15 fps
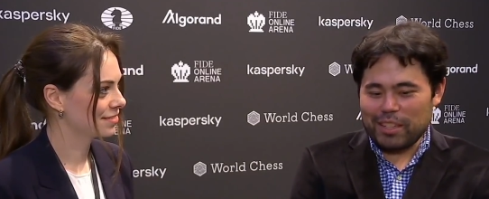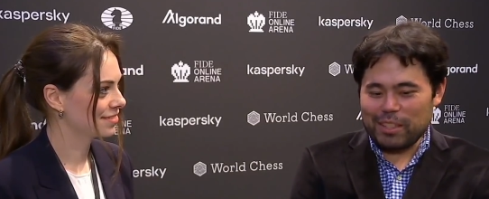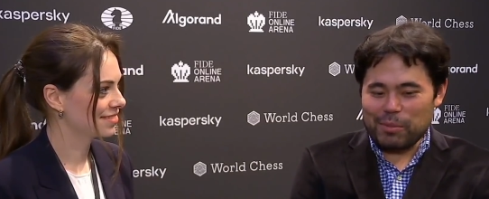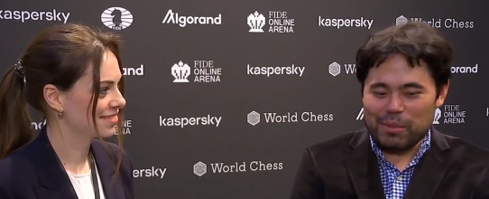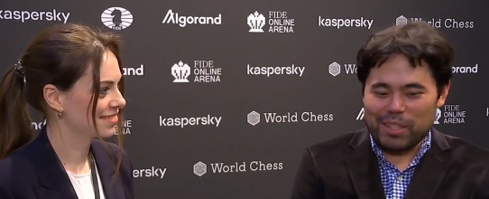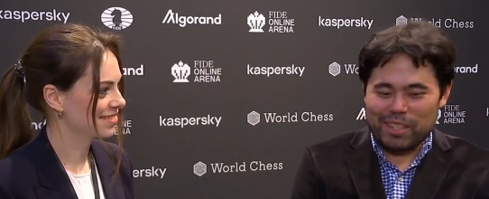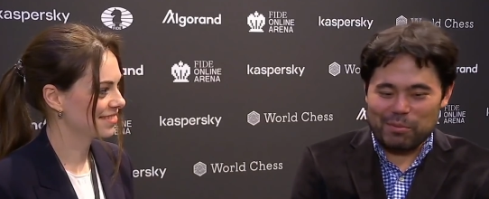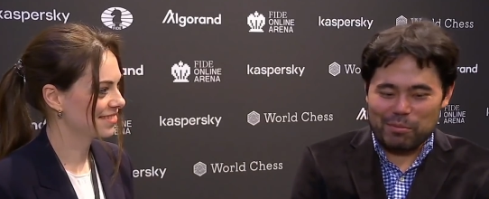Speaker 1: to
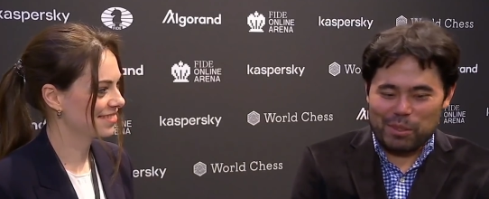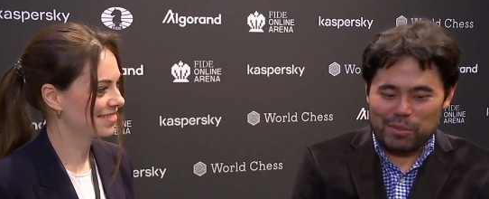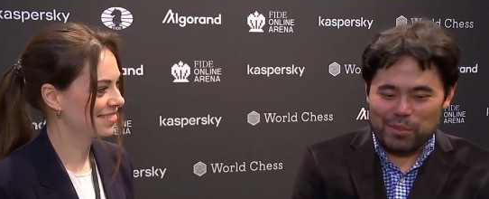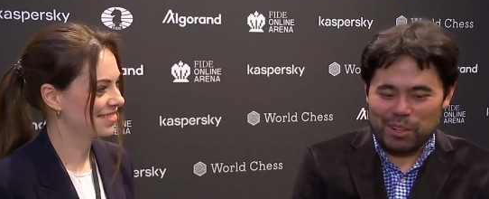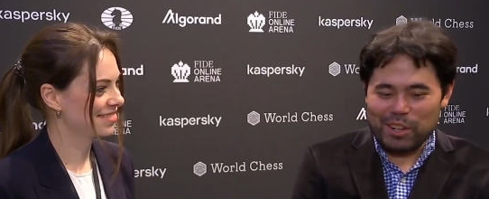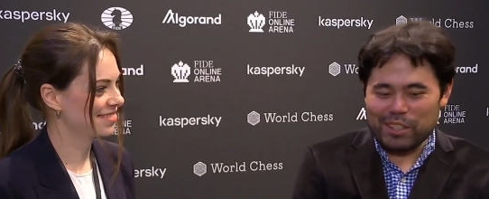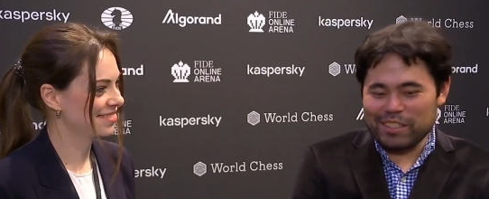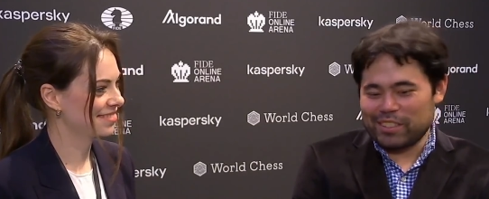be be
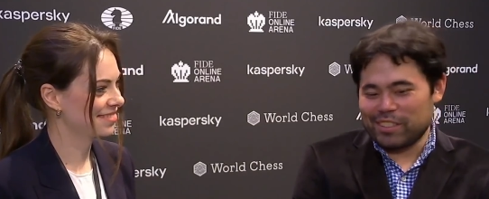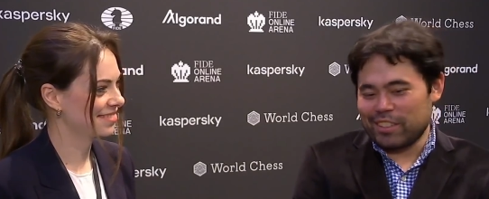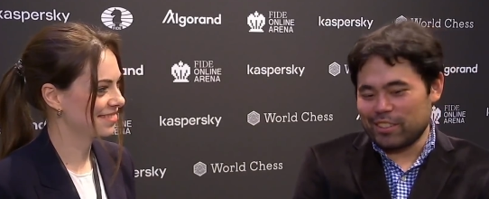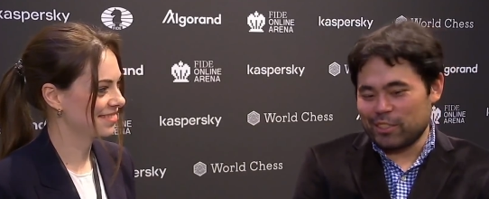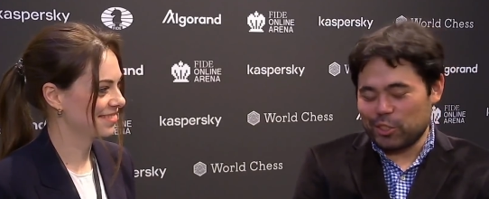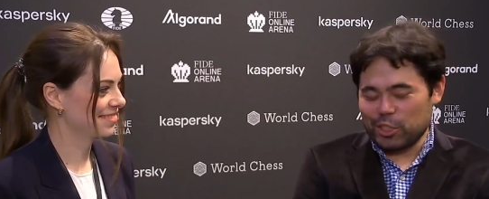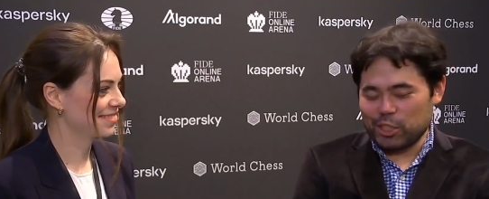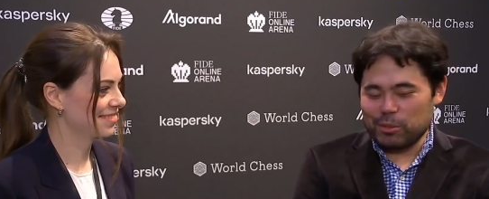fair, and this not to
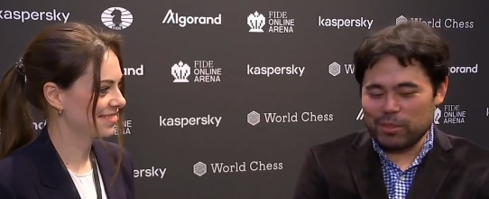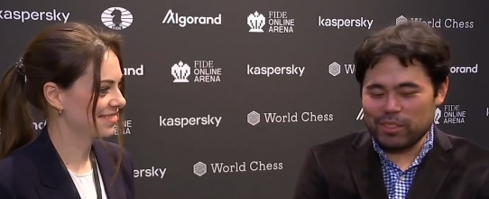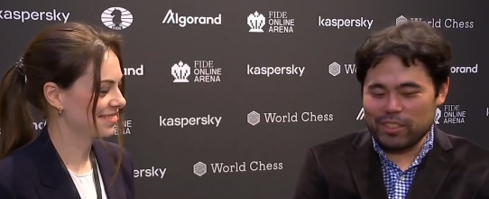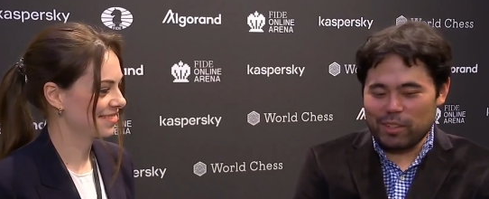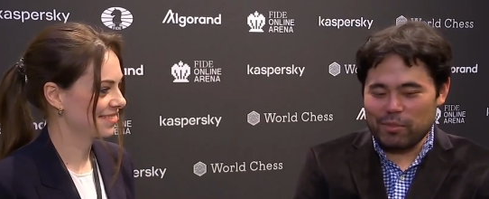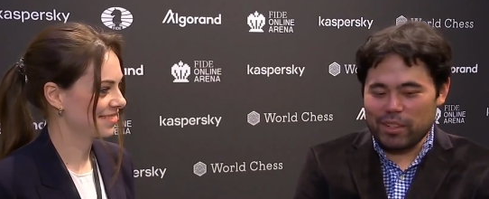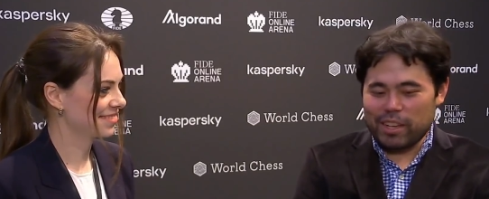jinx myself, I